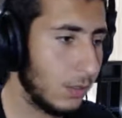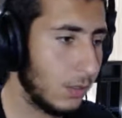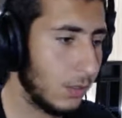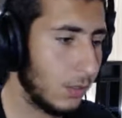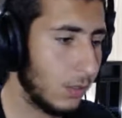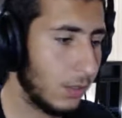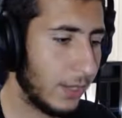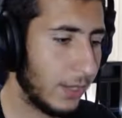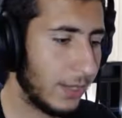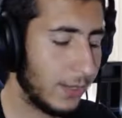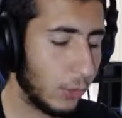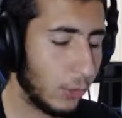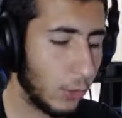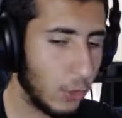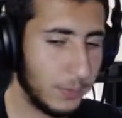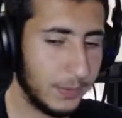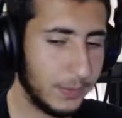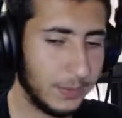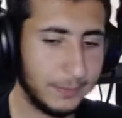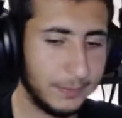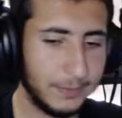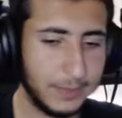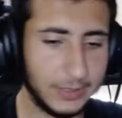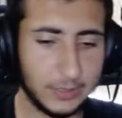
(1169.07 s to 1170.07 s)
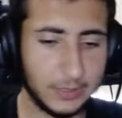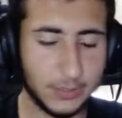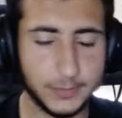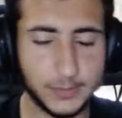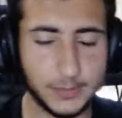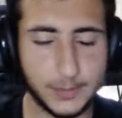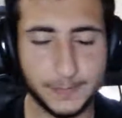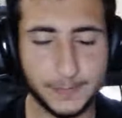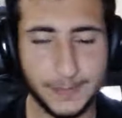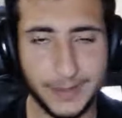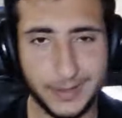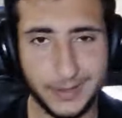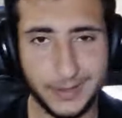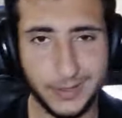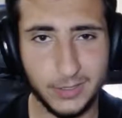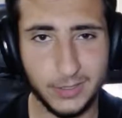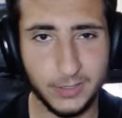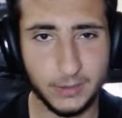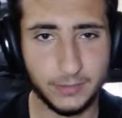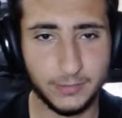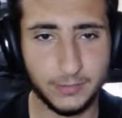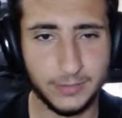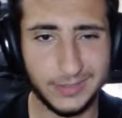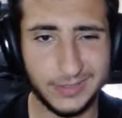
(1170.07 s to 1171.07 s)
I hope he becomes better.
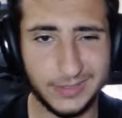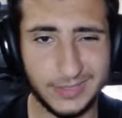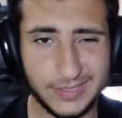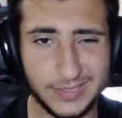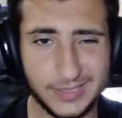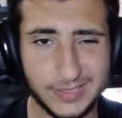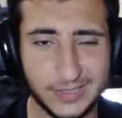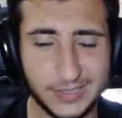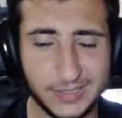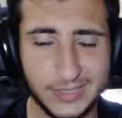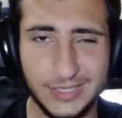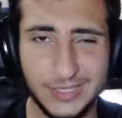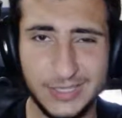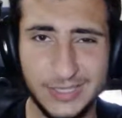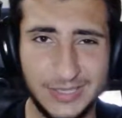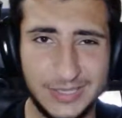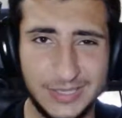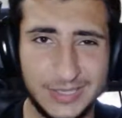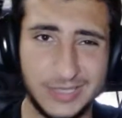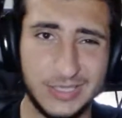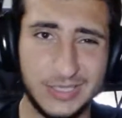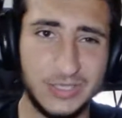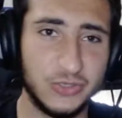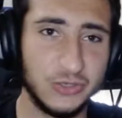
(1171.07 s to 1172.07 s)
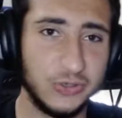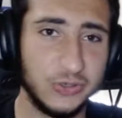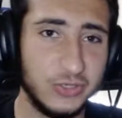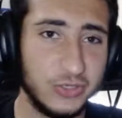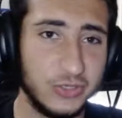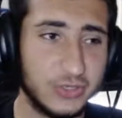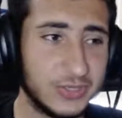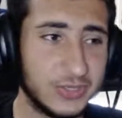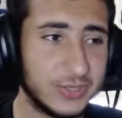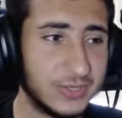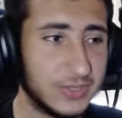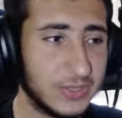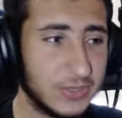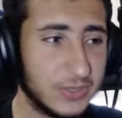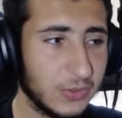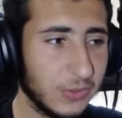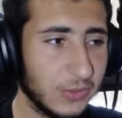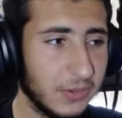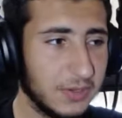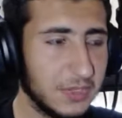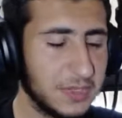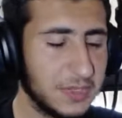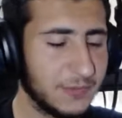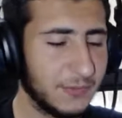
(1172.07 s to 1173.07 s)
His injury just
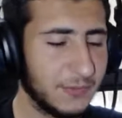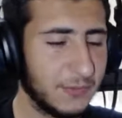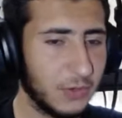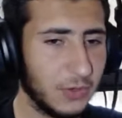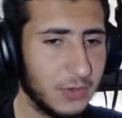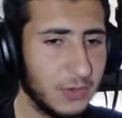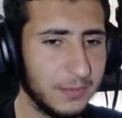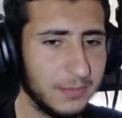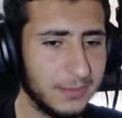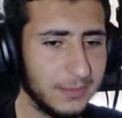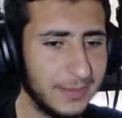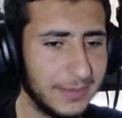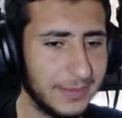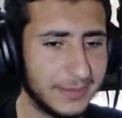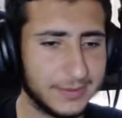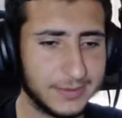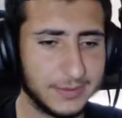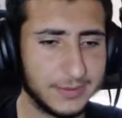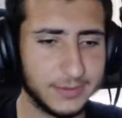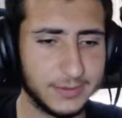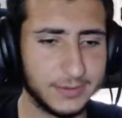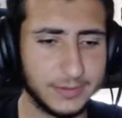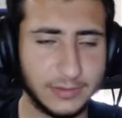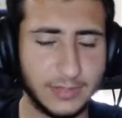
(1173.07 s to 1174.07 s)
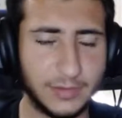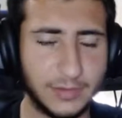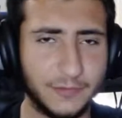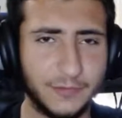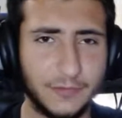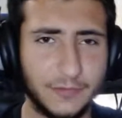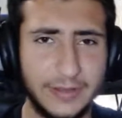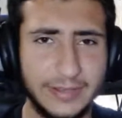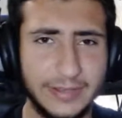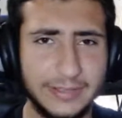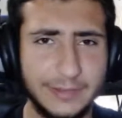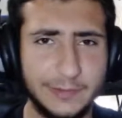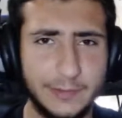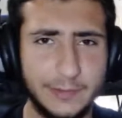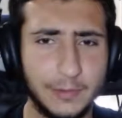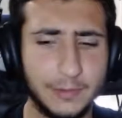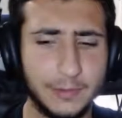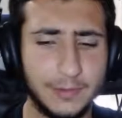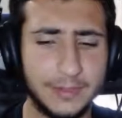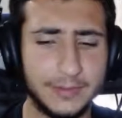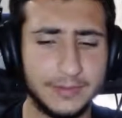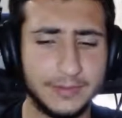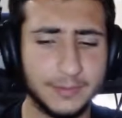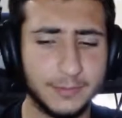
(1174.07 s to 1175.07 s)
destroyed his form. That friendly we
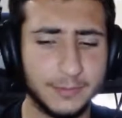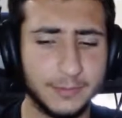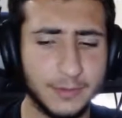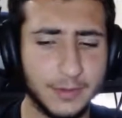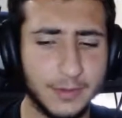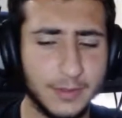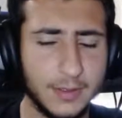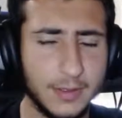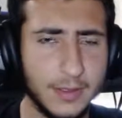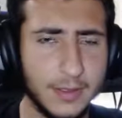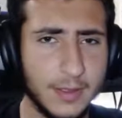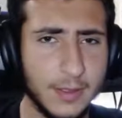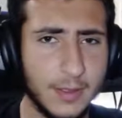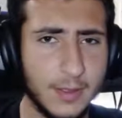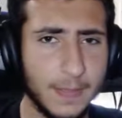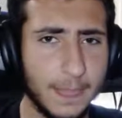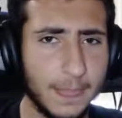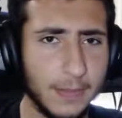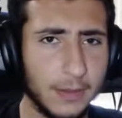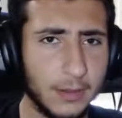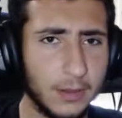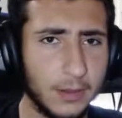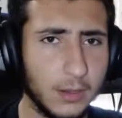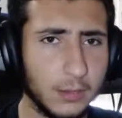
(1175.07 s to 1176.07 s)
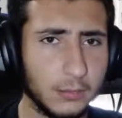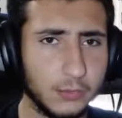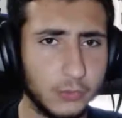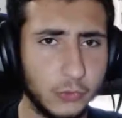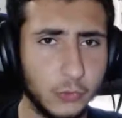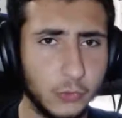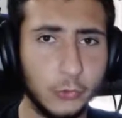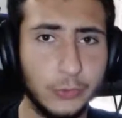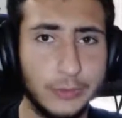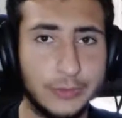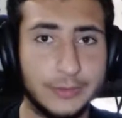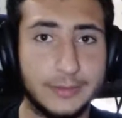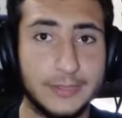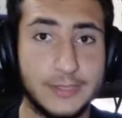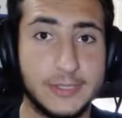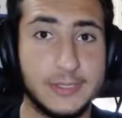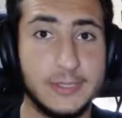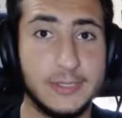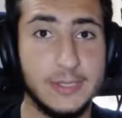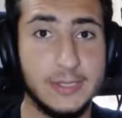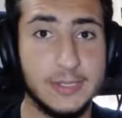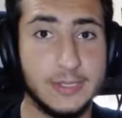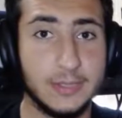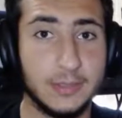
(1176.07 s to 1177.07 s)
went during the
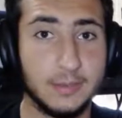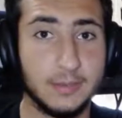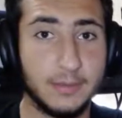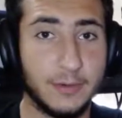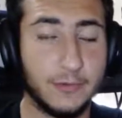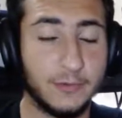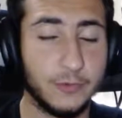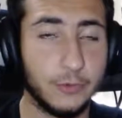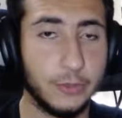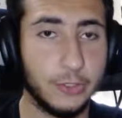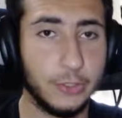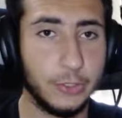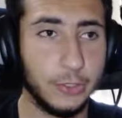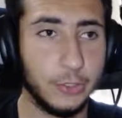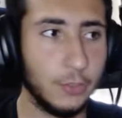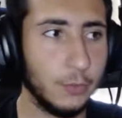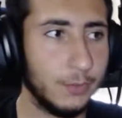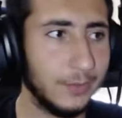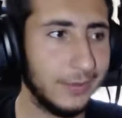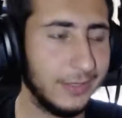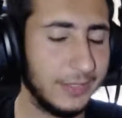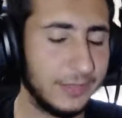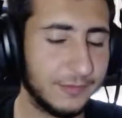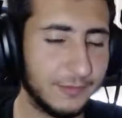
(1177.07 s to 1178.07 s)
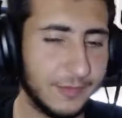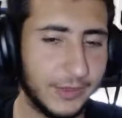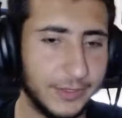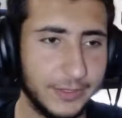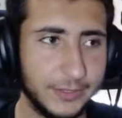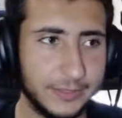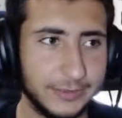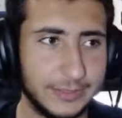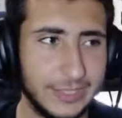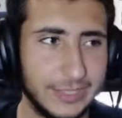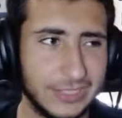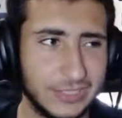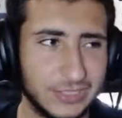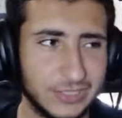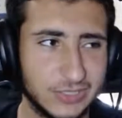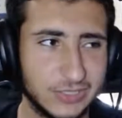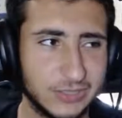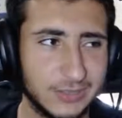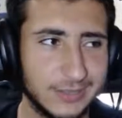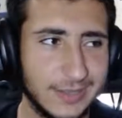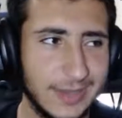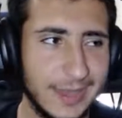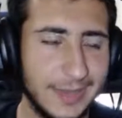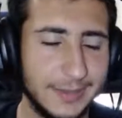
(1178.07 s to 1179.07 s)
season before the Europa League final, that
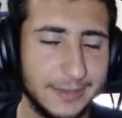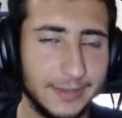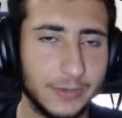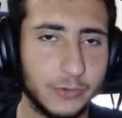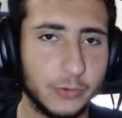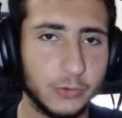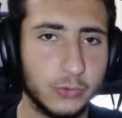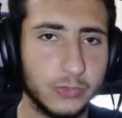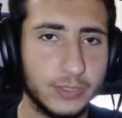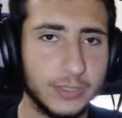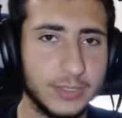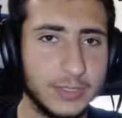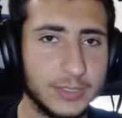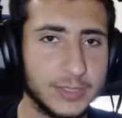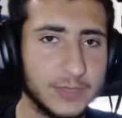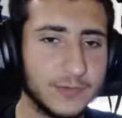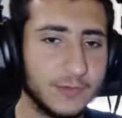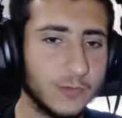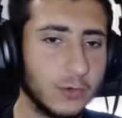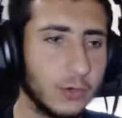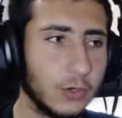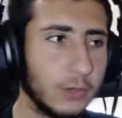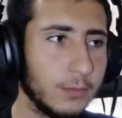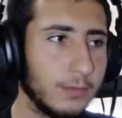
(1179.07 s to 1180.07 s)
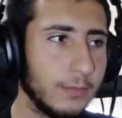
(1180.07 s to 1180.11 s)
kind of ruined his form.